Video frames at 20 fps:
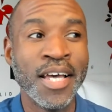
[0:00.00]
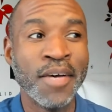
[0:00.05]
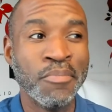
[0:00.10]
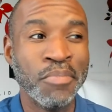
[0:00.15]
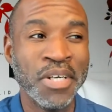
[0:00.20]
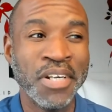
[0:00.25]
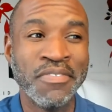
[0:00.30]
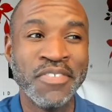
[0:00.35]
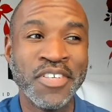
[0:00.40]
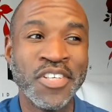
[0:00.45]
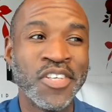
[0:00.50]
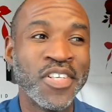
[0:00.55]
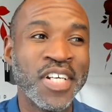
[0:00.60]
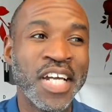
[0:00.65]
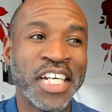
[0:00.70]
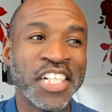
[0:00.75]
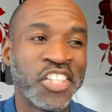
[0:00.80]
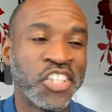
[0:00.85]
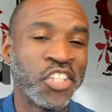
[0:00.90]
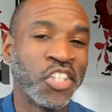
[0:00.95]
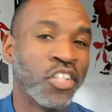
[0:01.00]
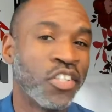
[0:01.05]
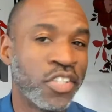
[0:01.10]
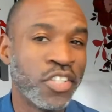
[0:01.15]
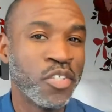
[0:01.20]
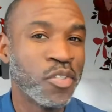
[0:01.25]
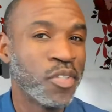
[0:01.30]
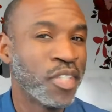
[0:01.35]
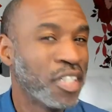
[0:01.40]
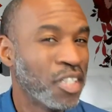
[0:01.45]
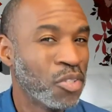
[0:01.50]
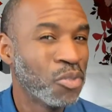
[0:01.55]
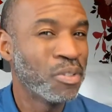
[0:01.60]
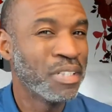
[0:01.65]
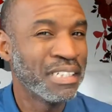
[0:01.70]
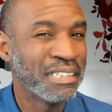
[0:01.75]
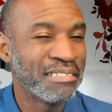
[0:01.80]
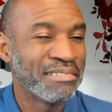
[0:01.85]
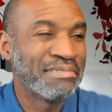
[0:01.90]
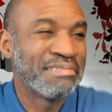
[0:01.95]
But if you're not sure you can do
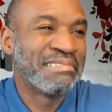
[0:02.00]
it,